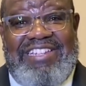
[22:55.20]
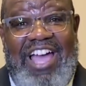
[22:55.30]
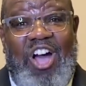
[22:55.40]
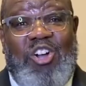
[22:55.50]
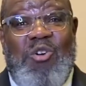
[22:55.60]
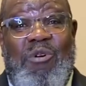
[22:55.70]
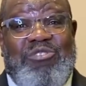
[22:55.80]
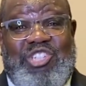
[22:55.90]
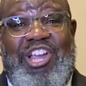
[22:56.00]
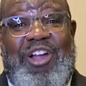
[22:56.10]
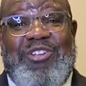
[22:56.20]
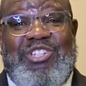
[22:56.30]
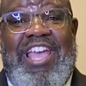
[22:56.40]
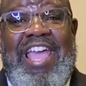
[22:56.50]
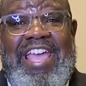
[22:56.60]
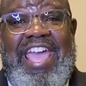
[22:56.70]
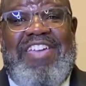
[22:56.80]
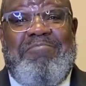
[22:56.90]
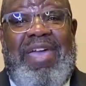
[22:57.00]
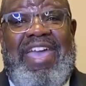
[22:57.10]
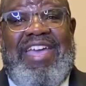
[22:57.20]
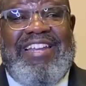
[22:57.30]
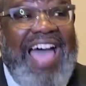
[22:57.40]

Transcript: y'all gonna want church amen,